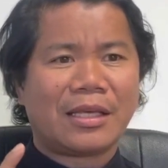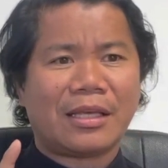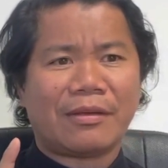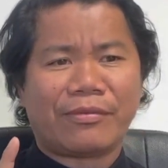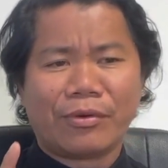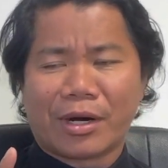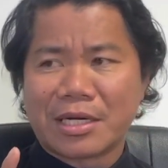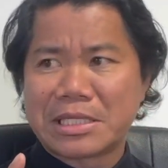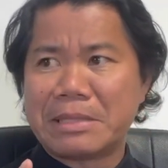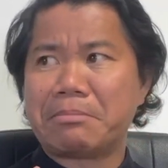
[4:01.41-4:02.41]
If you are
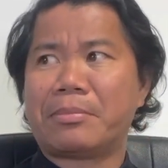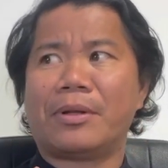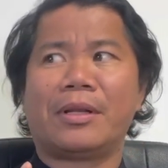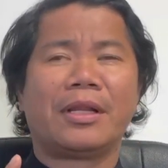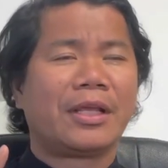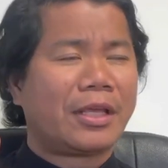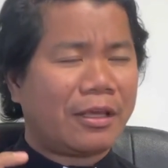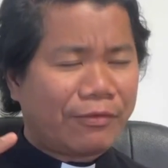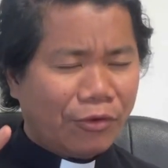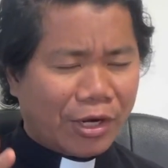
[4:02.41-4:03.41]
simple,
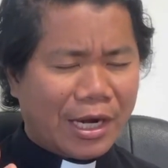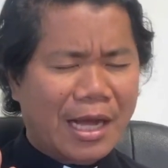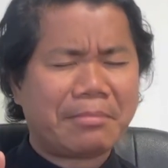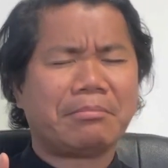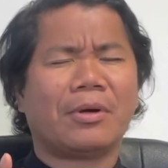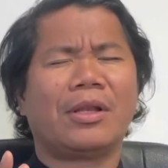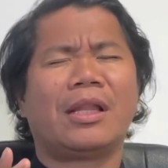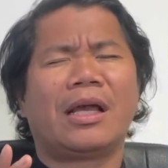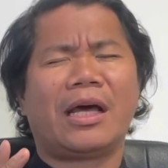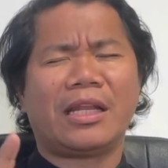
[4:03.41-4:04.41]
if you are humble,
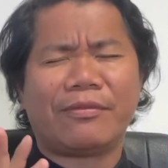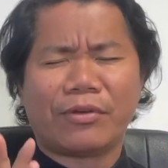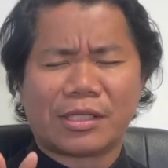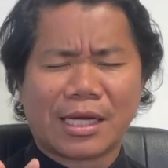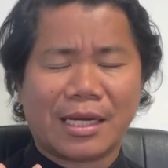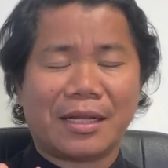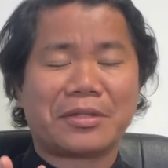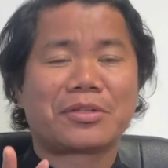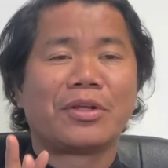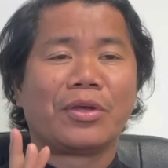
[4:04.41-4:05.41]
and if you are
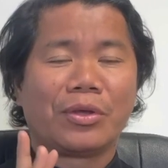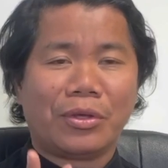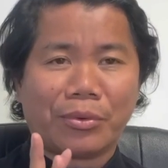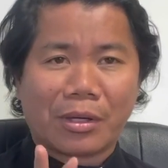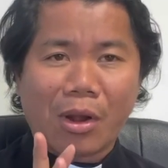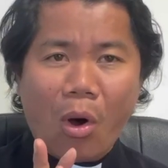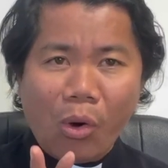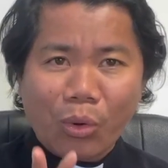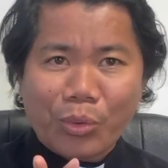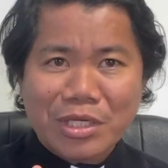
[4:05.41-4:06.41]
honest, you will
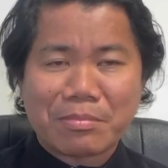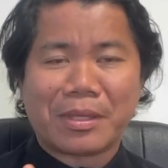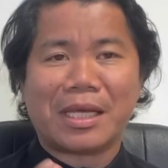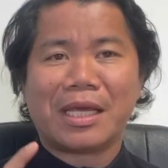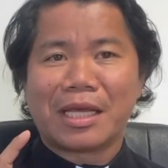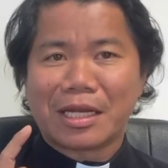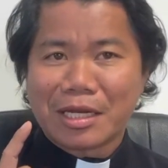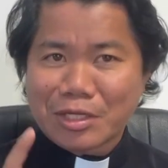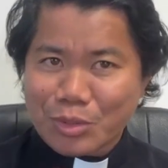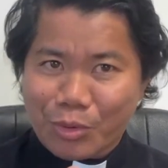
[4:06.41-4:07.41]
always be the
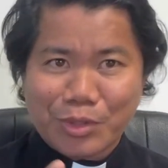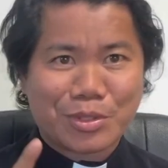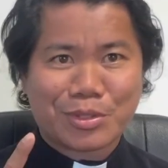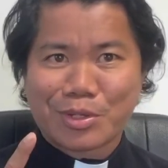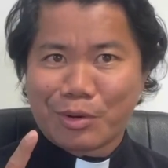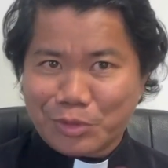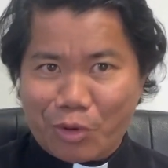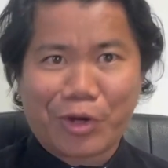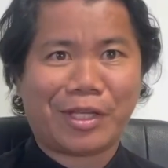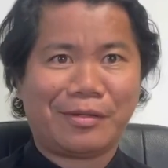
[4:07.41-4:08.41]
source of joy.